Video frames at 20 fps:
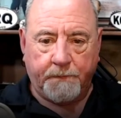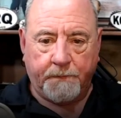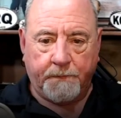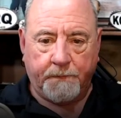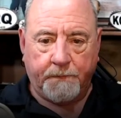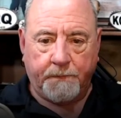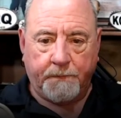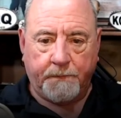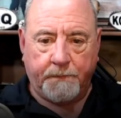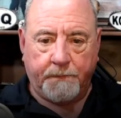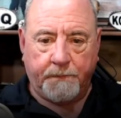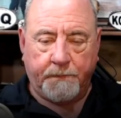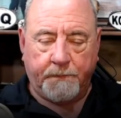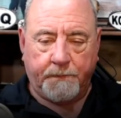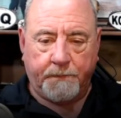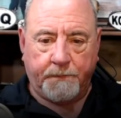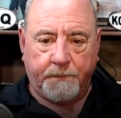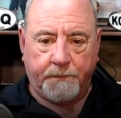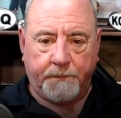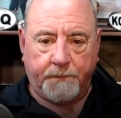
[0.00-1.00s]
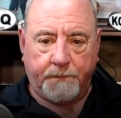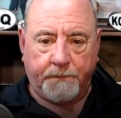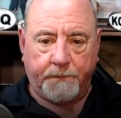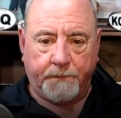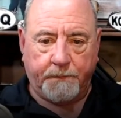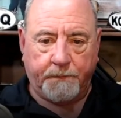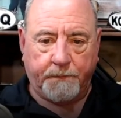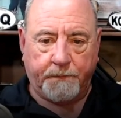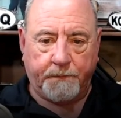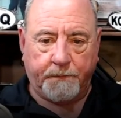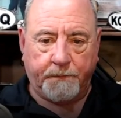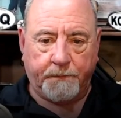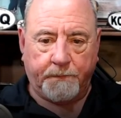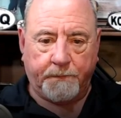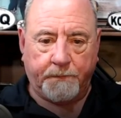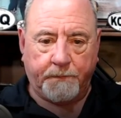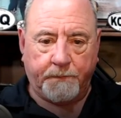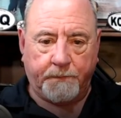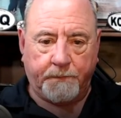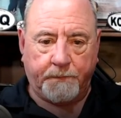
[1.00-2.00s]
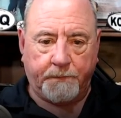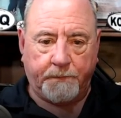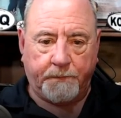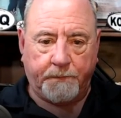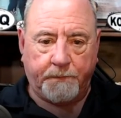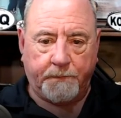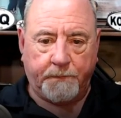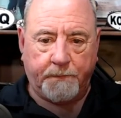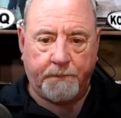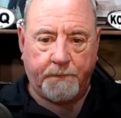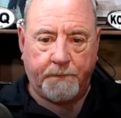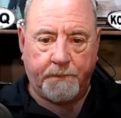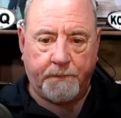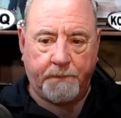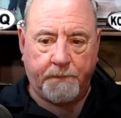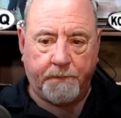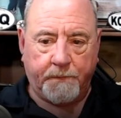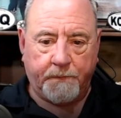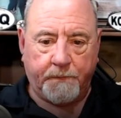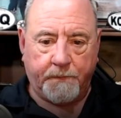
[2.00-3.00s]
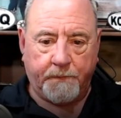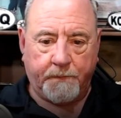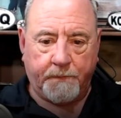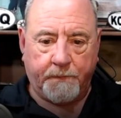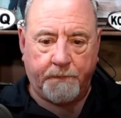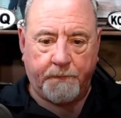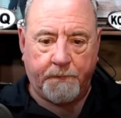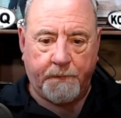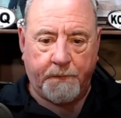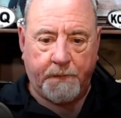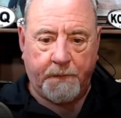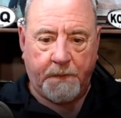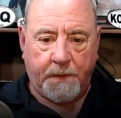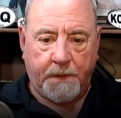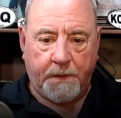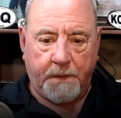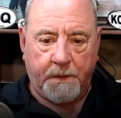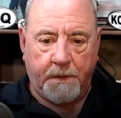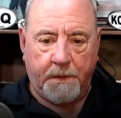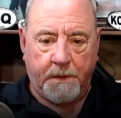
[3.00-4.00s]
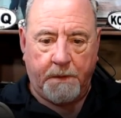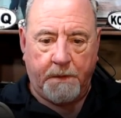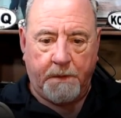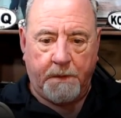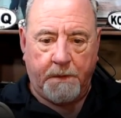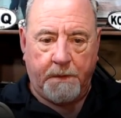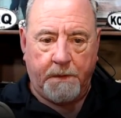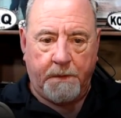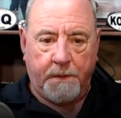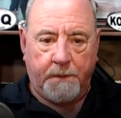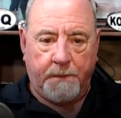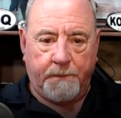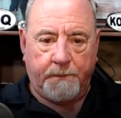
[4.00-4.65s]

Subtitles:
(silent)